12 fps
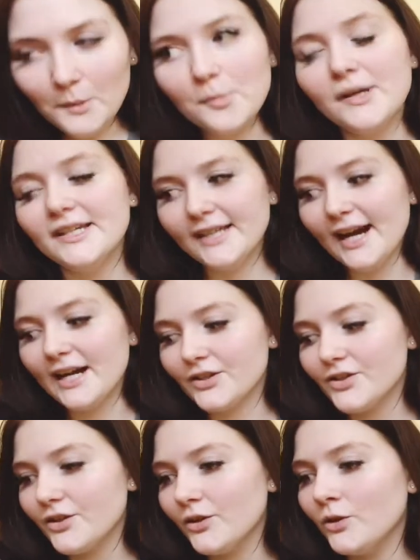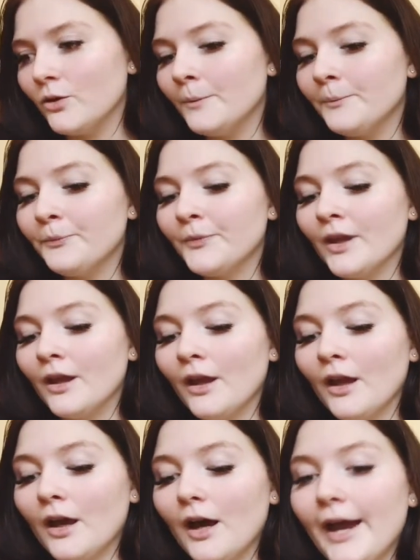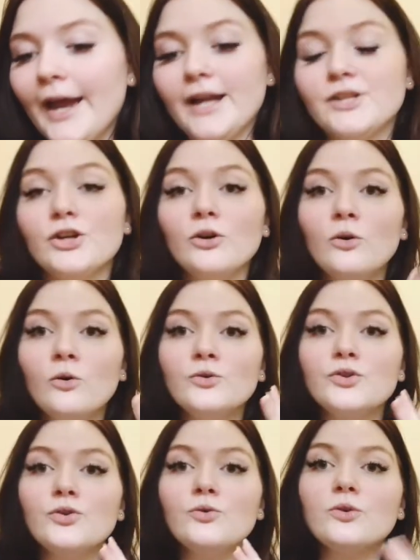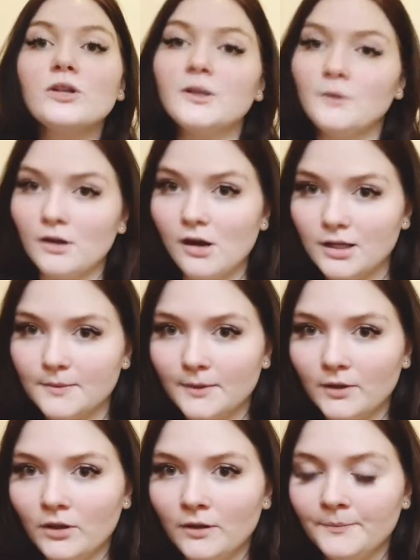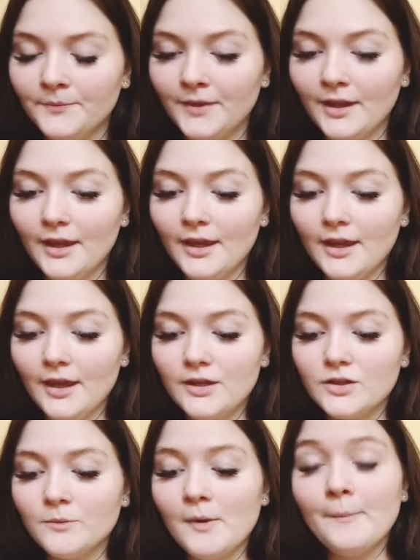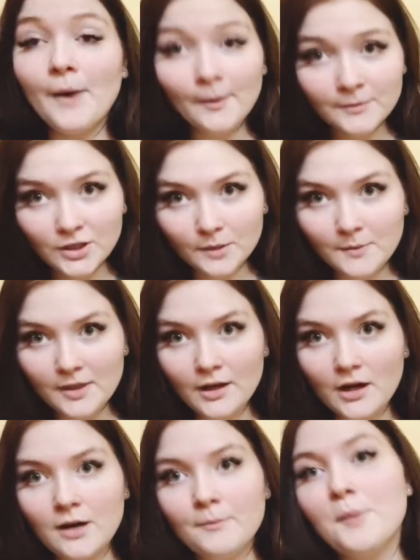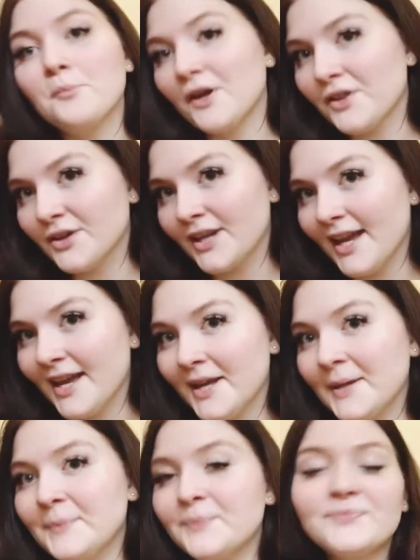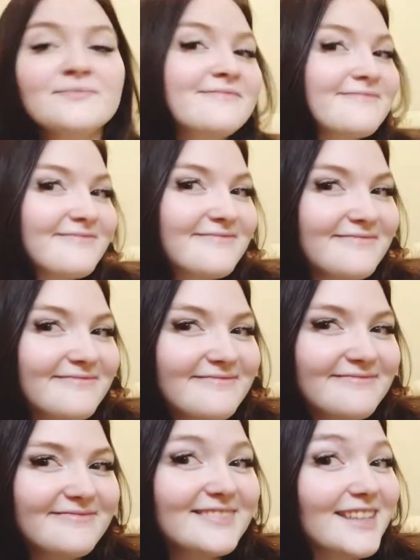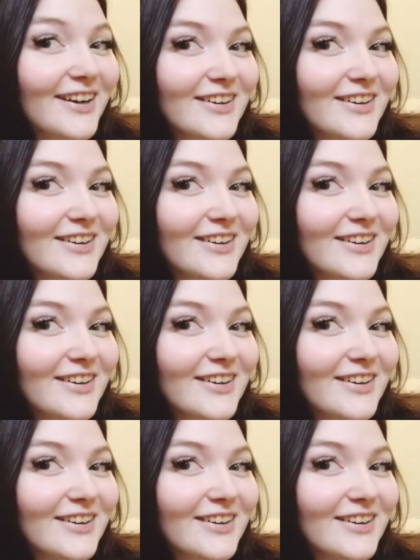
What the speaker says: But yeah, so I had to go to Clearwater Hospital. So my mom took me there, my brother came. Shout